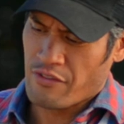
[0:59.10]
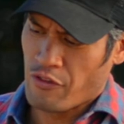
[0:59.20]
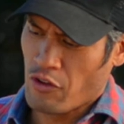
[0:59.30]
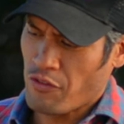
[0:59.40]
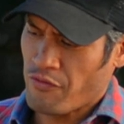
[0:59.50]

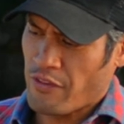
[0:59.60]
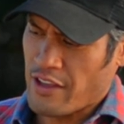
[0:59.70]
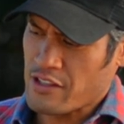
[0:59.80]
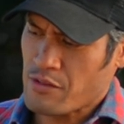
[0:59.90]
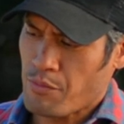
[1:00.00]
full
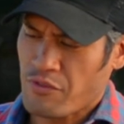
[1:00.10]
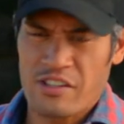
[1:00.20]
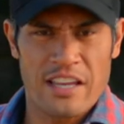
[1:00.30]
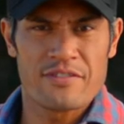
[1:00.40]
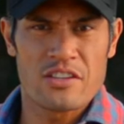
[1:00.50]
face
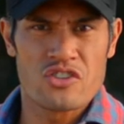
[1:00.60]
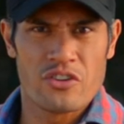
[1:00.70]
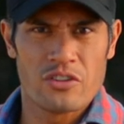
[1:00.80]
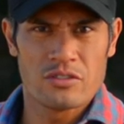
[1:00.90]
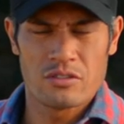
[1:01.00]
safety
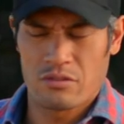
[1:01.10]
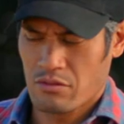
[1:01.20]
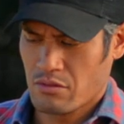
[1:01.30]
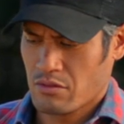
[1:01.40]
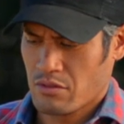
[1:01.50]
shield.
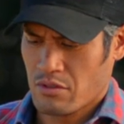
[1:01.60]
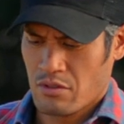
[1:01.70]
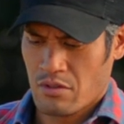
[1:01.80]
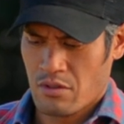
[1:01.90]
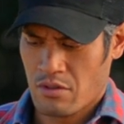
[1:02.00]

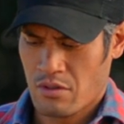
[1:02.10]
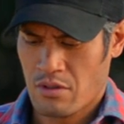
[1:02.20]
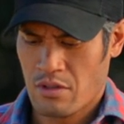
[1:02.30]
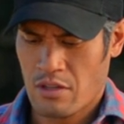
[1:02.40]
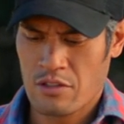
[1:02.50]

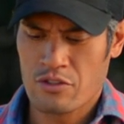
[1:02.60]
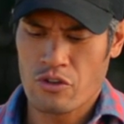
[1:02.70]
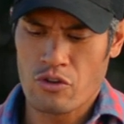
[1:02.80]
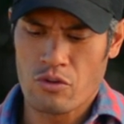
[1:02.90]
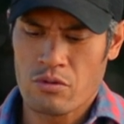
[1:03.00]
And
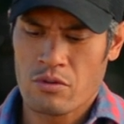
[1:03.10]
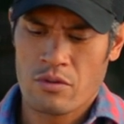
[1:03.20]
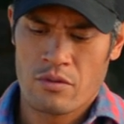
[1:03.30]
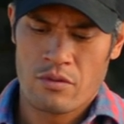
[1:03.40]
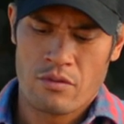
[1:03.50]
two
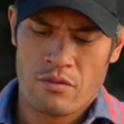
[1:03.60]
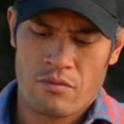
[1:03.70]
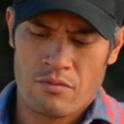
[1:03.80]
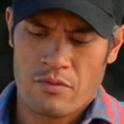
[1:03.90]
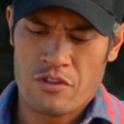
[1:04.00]

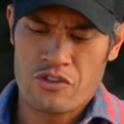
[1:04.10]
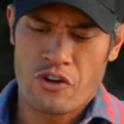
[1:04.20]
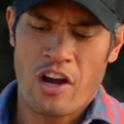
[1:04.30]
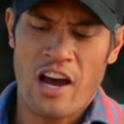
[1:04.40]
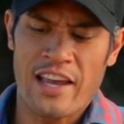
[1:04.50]
is
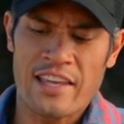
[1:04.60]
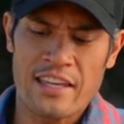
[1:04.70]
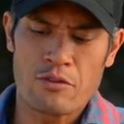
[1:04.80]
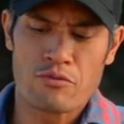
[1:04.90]
your high heat